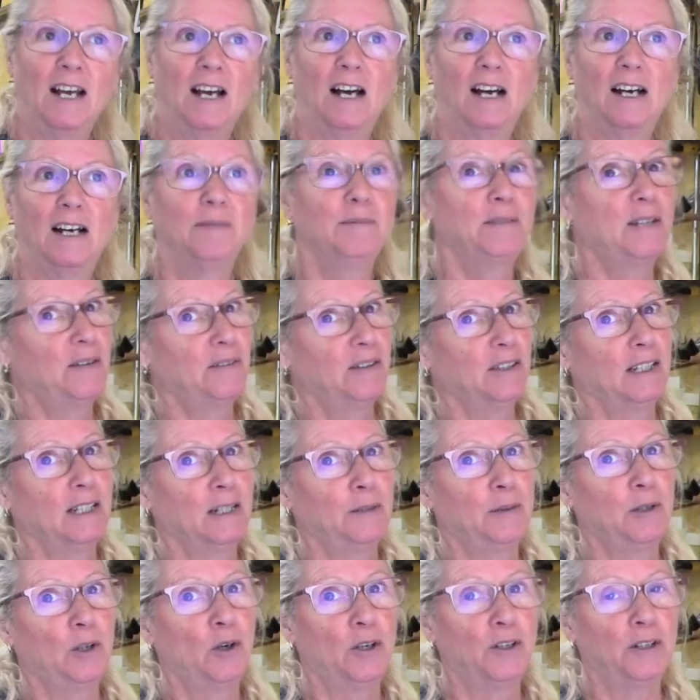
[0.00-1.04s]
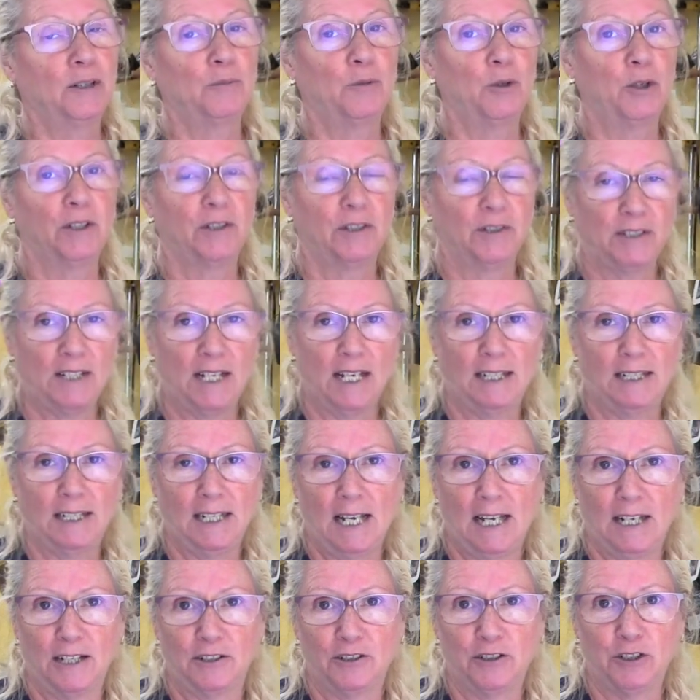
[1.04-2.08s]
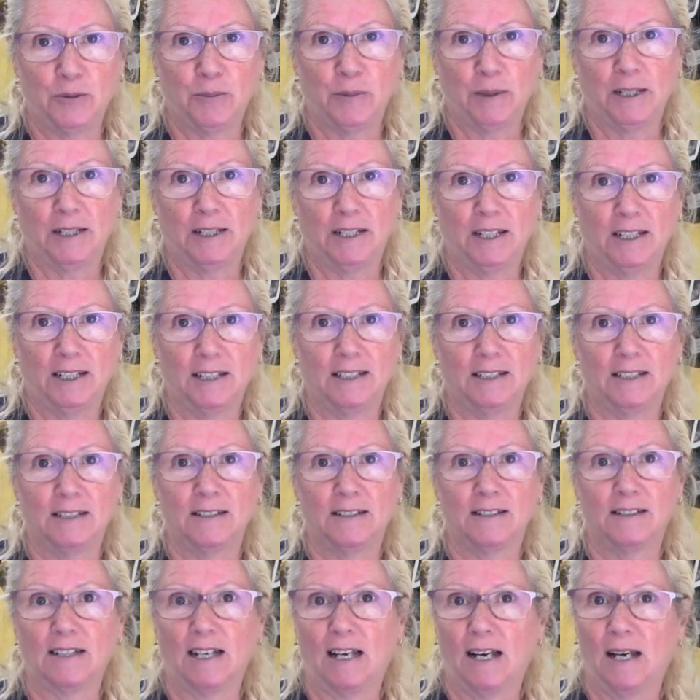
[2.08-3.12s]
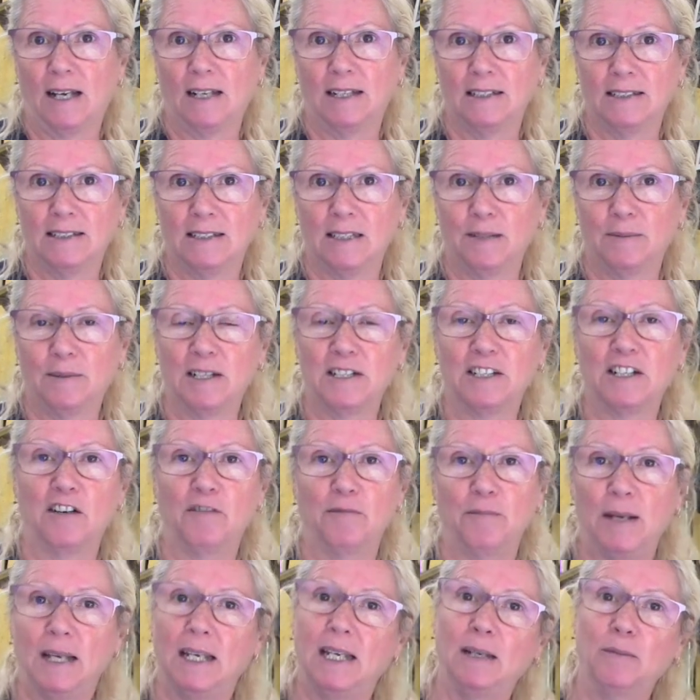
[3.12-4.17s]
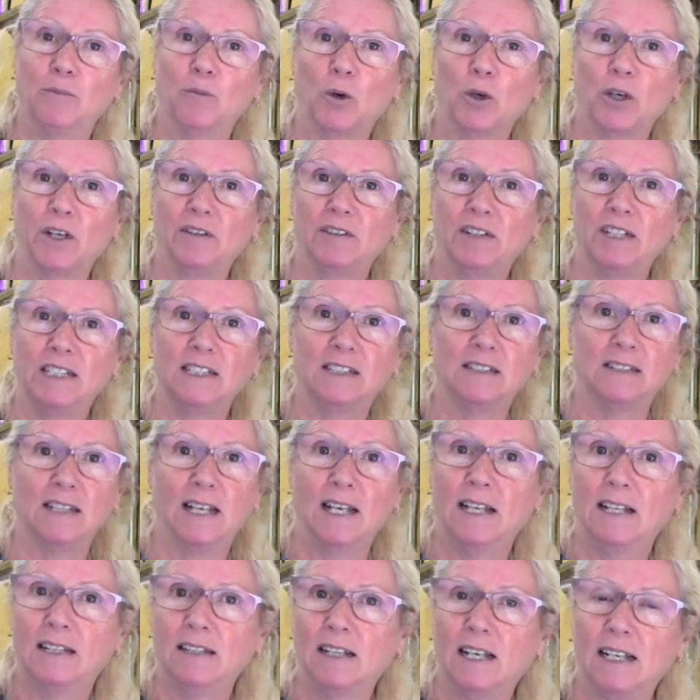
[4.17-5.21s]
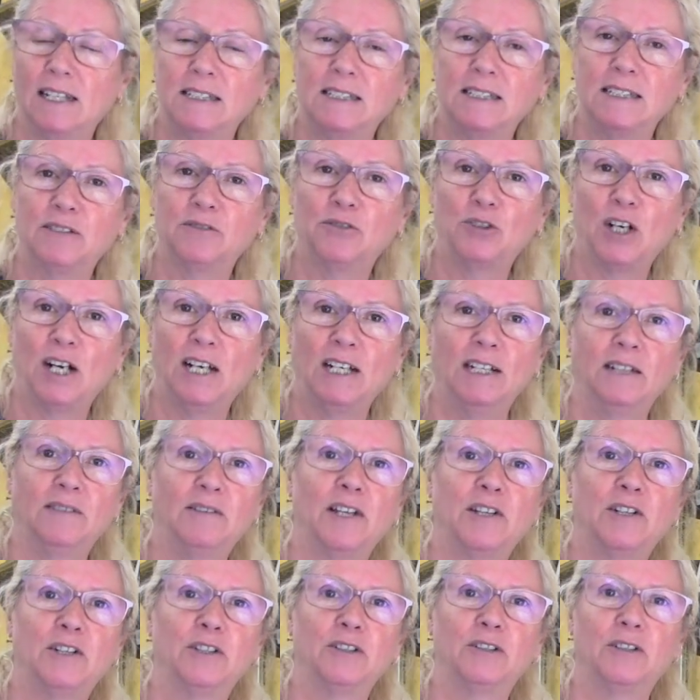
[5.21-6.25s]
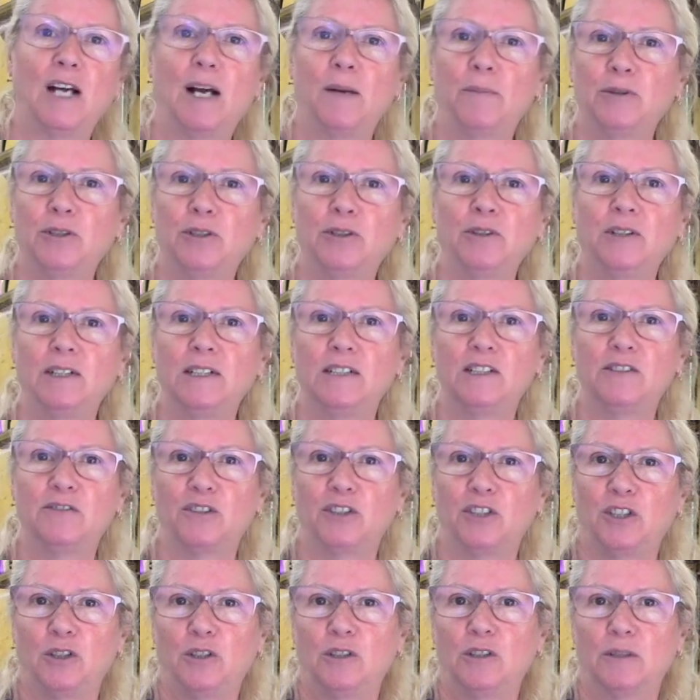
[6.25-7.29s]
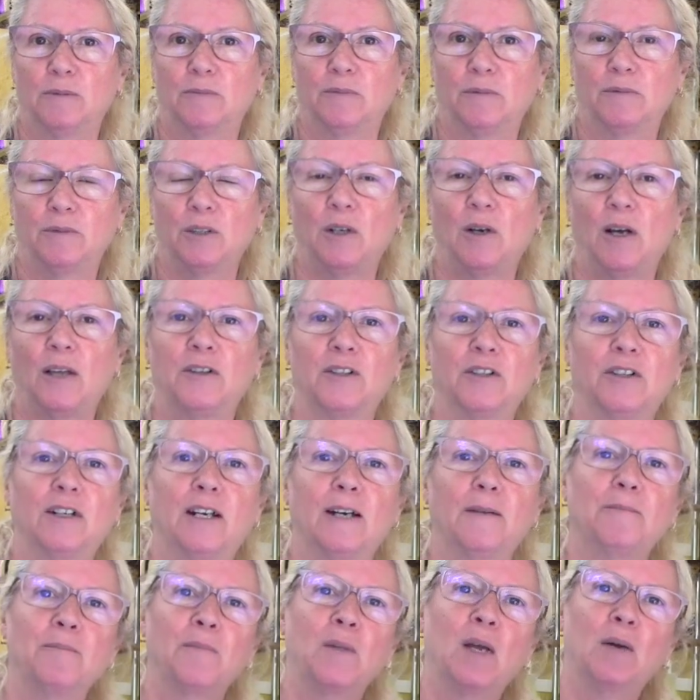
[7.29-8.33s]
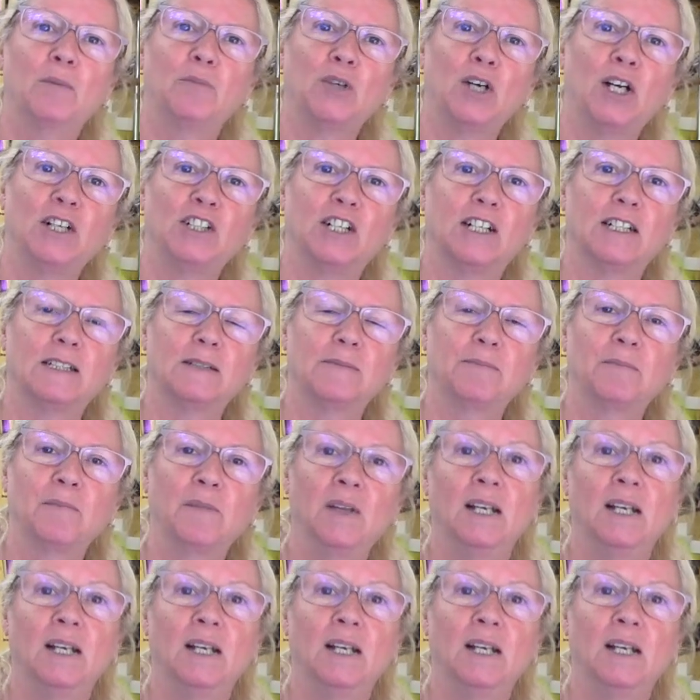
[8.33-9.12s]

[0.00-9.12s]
I'm definitely going to be ordering more of those handy hangers because I can see myself making more of these. And I can see a variety of other opportunities to use them, you know, other projects.